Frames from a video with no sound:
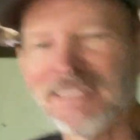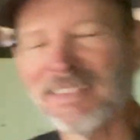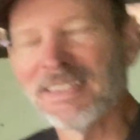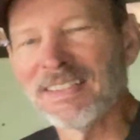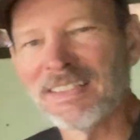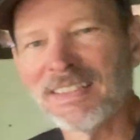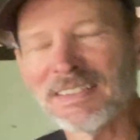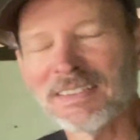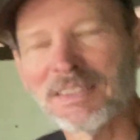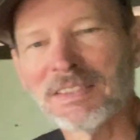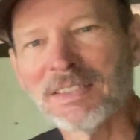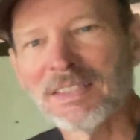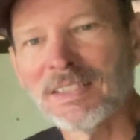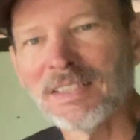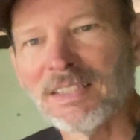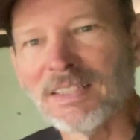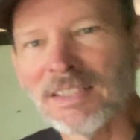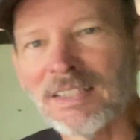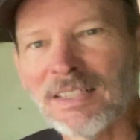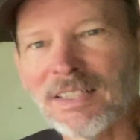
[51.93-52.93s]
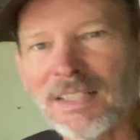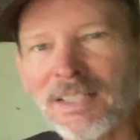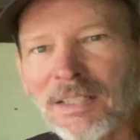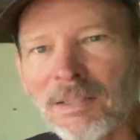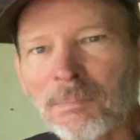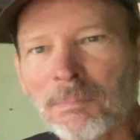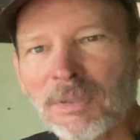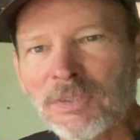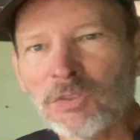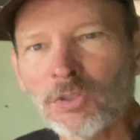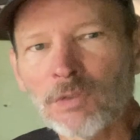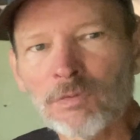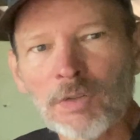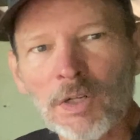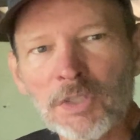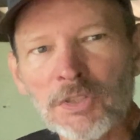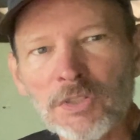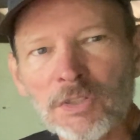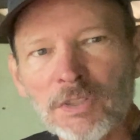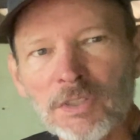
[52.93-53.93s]
Yeah, uh, but so
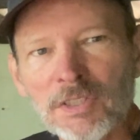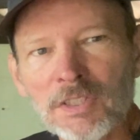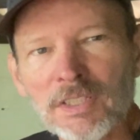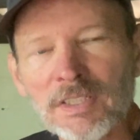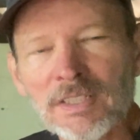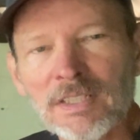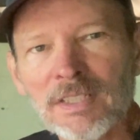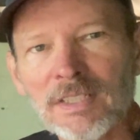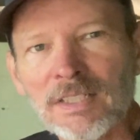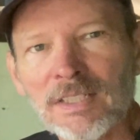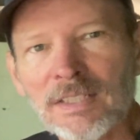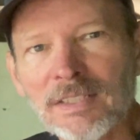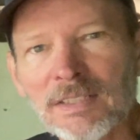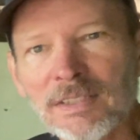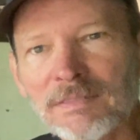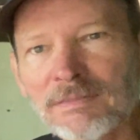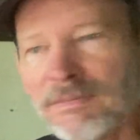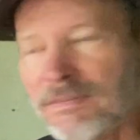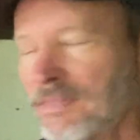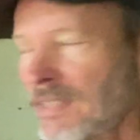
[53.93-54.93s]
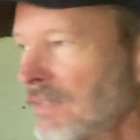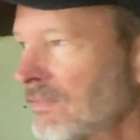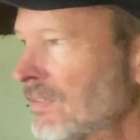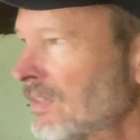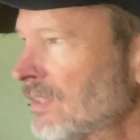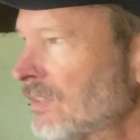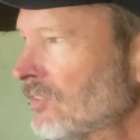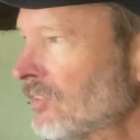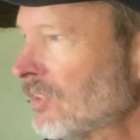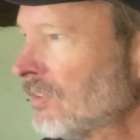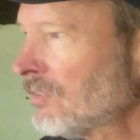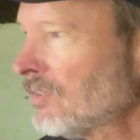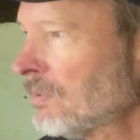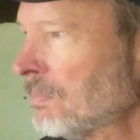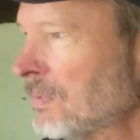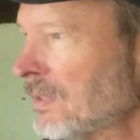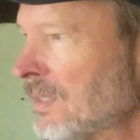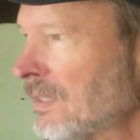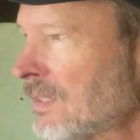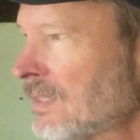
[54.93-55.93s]
far so good. Uh, everything seems to
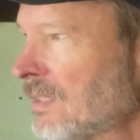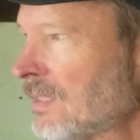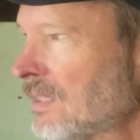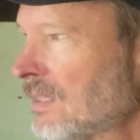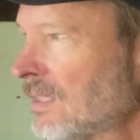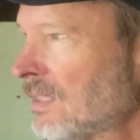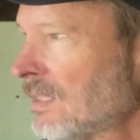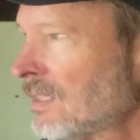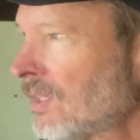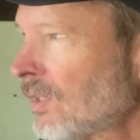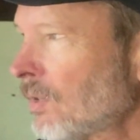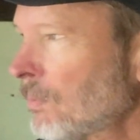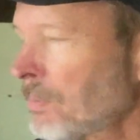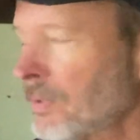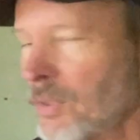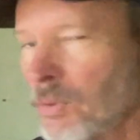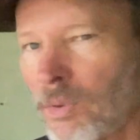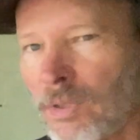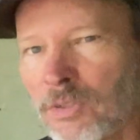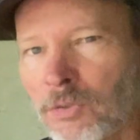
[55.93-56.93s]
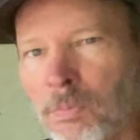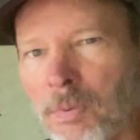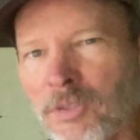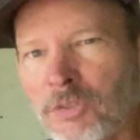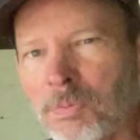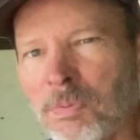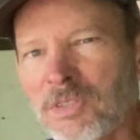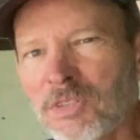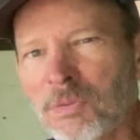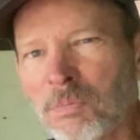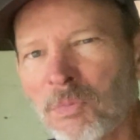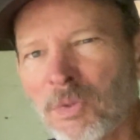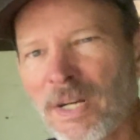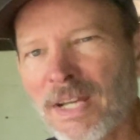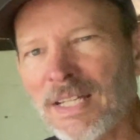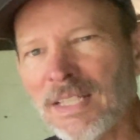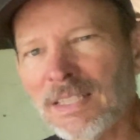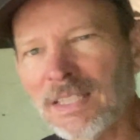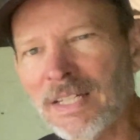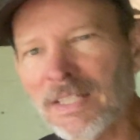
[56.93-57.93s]
be going pretty well. There's supposed to be some
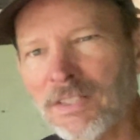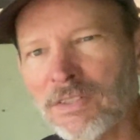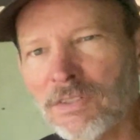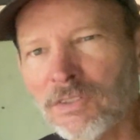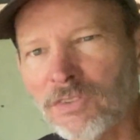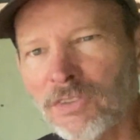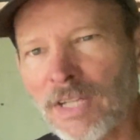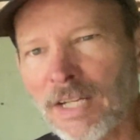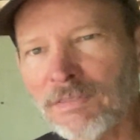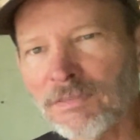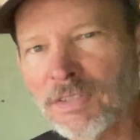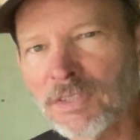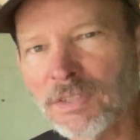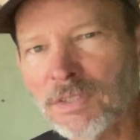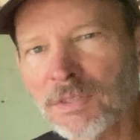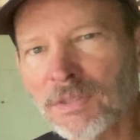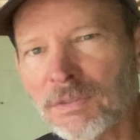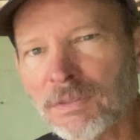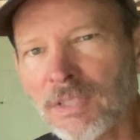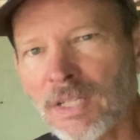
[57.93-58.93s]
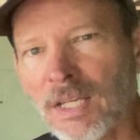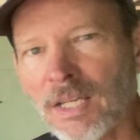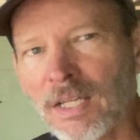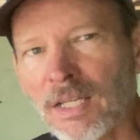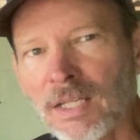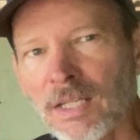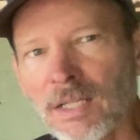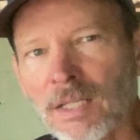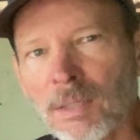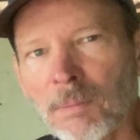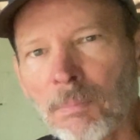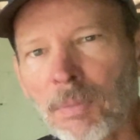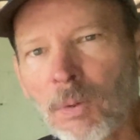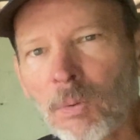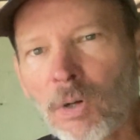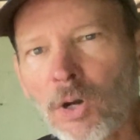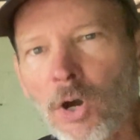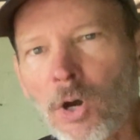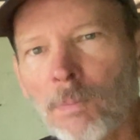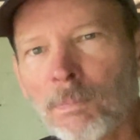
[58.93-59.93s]
rain later this afternoon, but
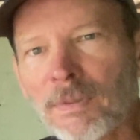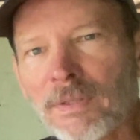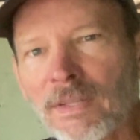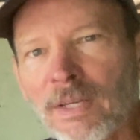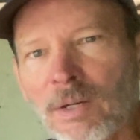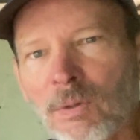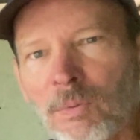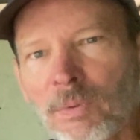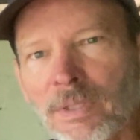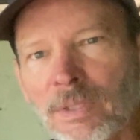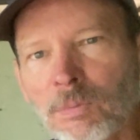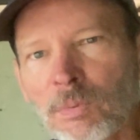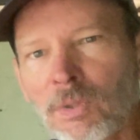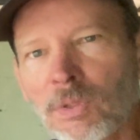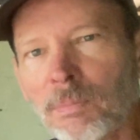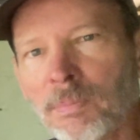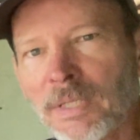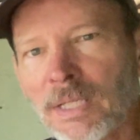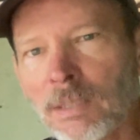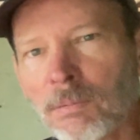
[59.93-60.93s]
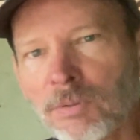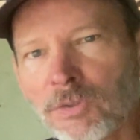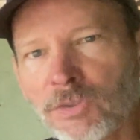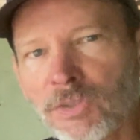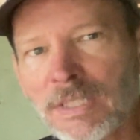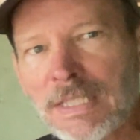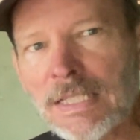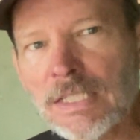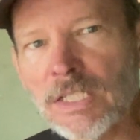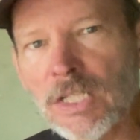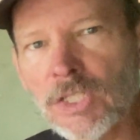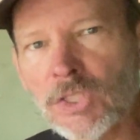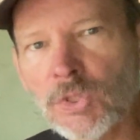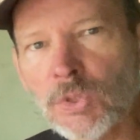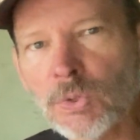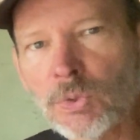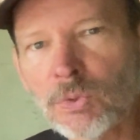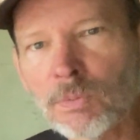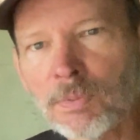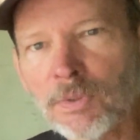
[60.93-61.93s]
we're hoping that we will be able to get
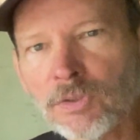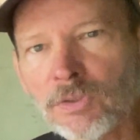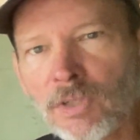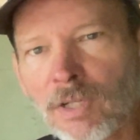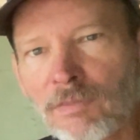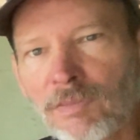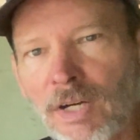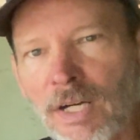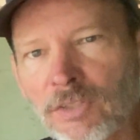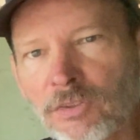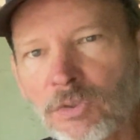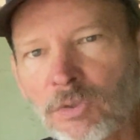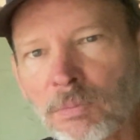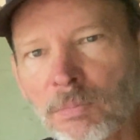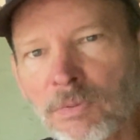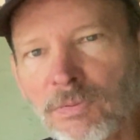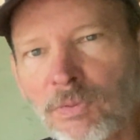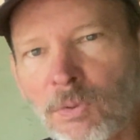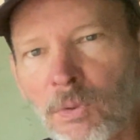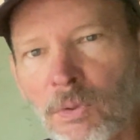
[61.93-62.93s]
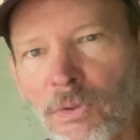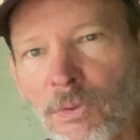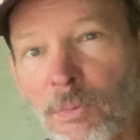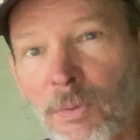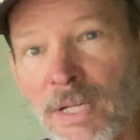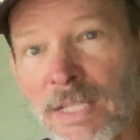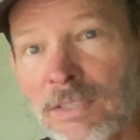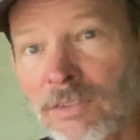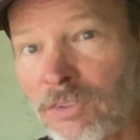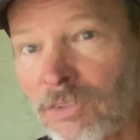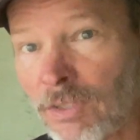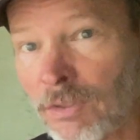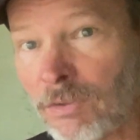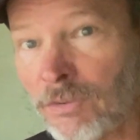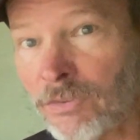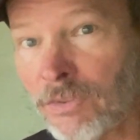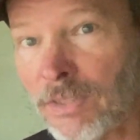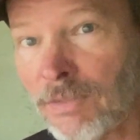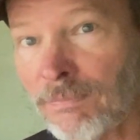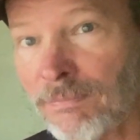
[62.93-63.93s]
to Boots Off Hostel before the rain
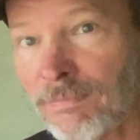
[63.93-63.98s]
settles in.